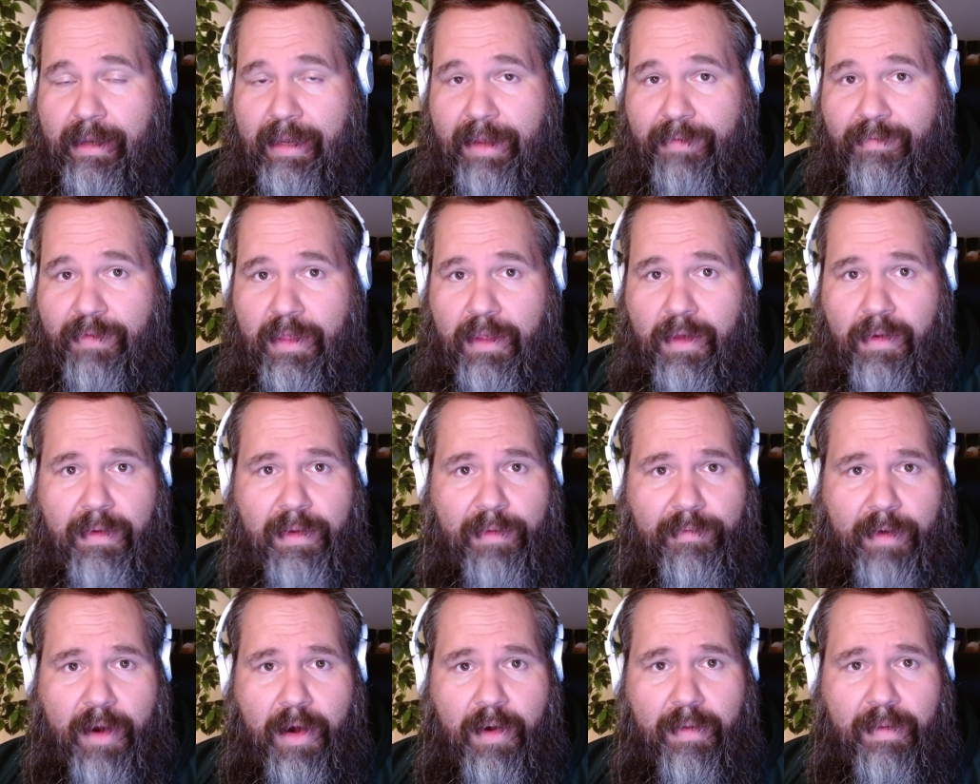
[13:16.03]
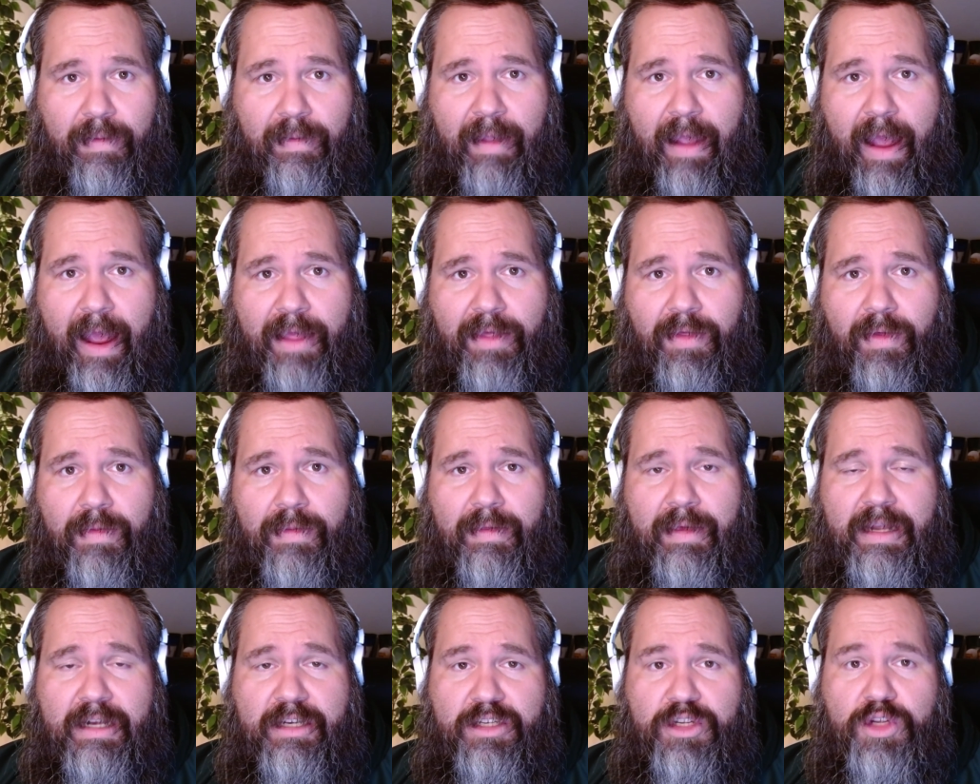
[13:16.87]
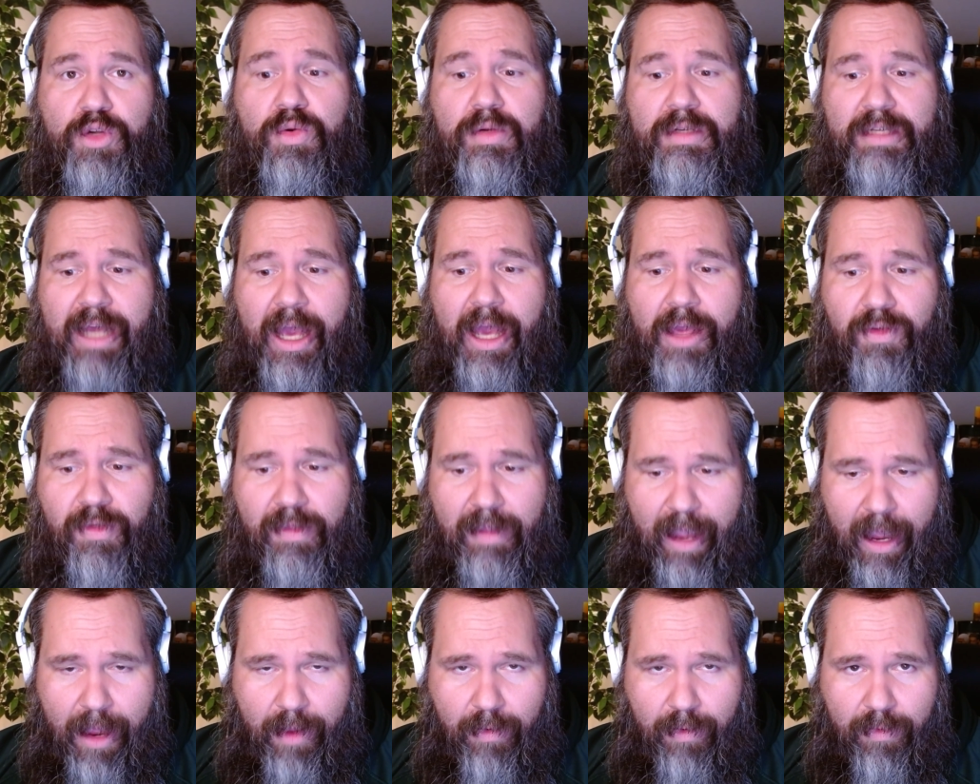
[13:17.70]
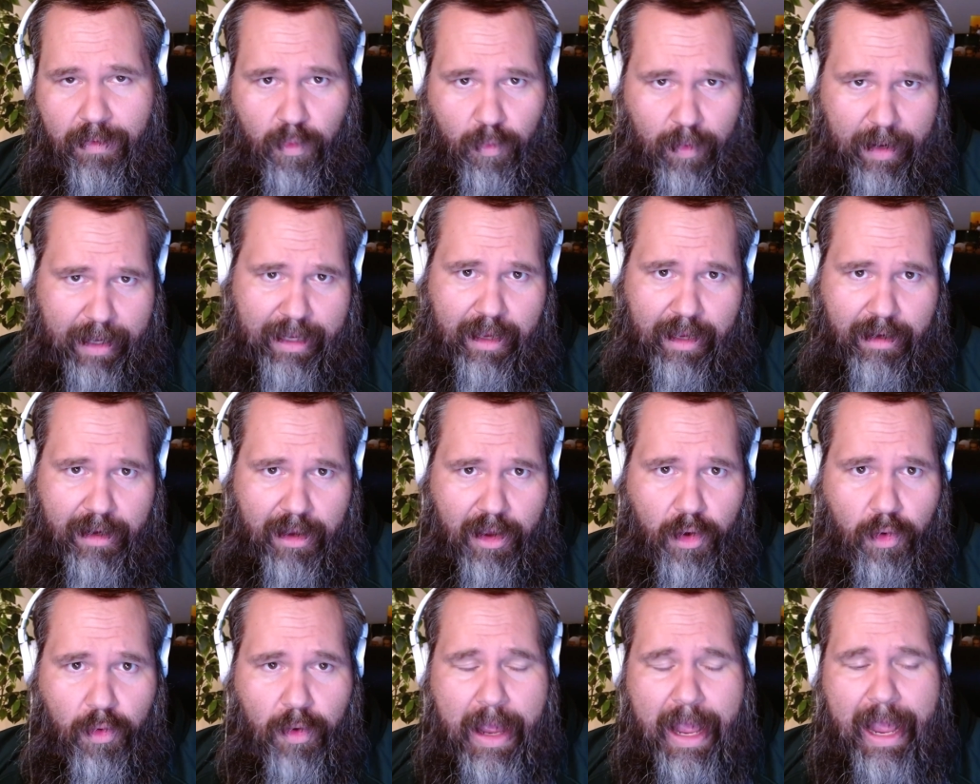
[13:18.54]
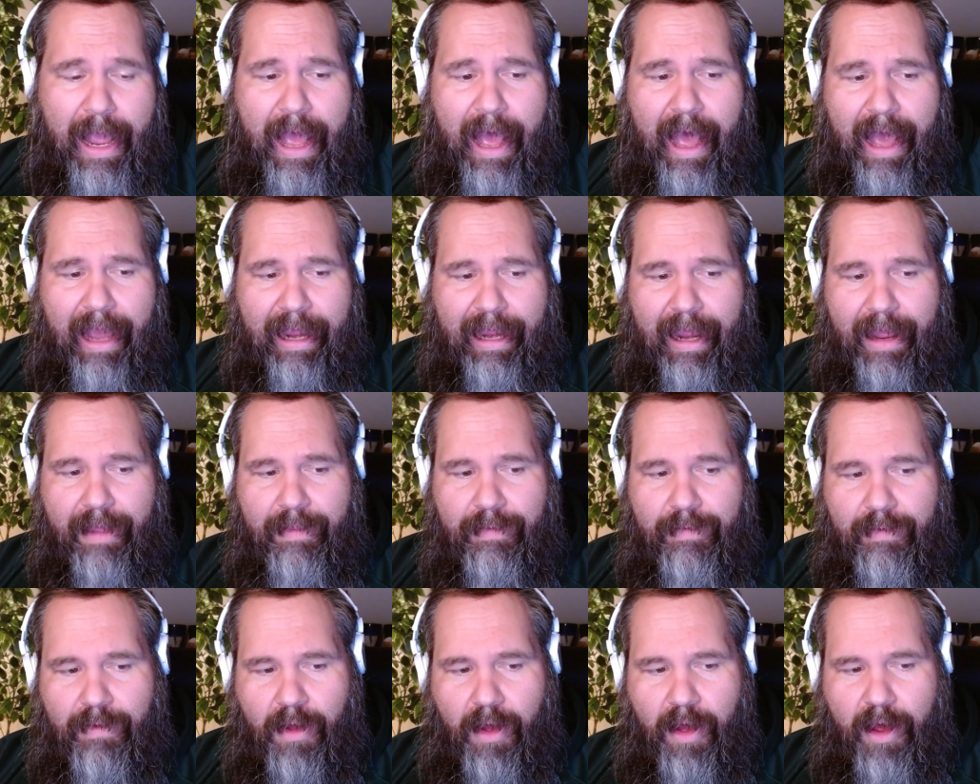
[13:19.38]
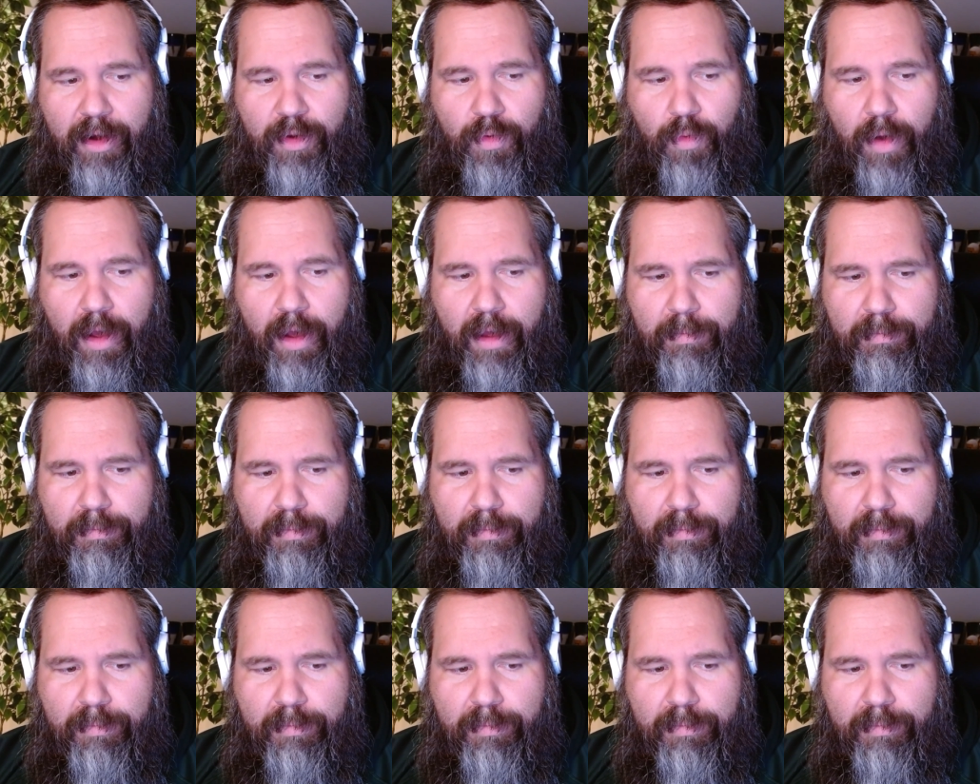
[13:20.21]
even though DeVaris Daniels had 2 touchdowns a week ago against Ottawa.